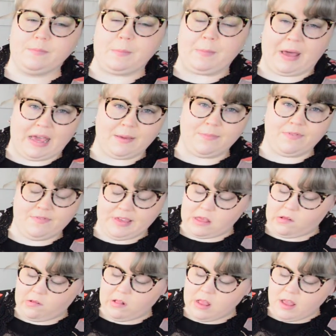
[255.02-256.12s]
pipe
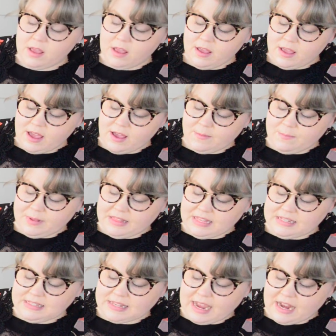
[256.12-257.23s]
feel, but
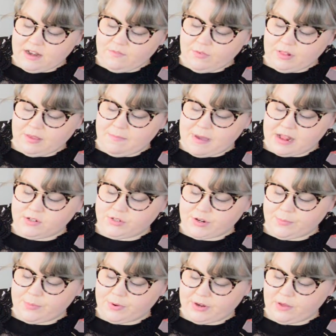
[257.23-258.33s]
these kind of really matched
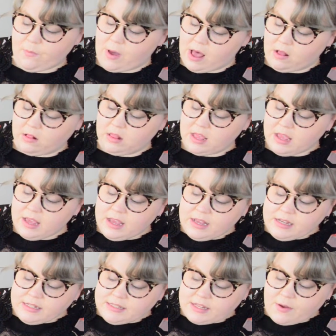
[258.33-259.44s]
it pretty well.
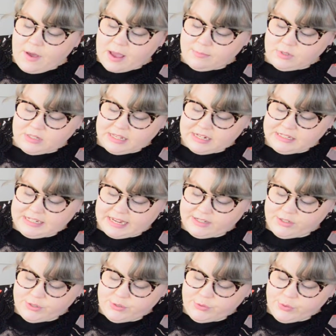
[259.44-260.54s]
So I'm just going to take
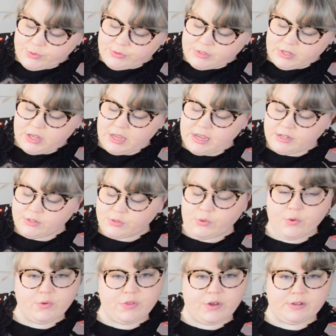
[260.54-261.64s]
2 screws,
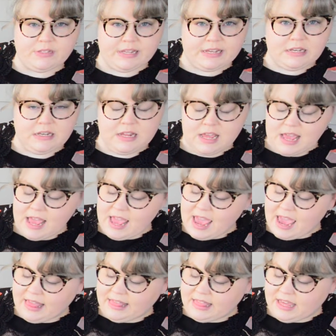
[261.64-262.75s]
screw those in,
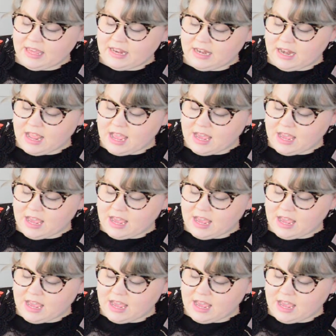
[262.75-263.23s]
and then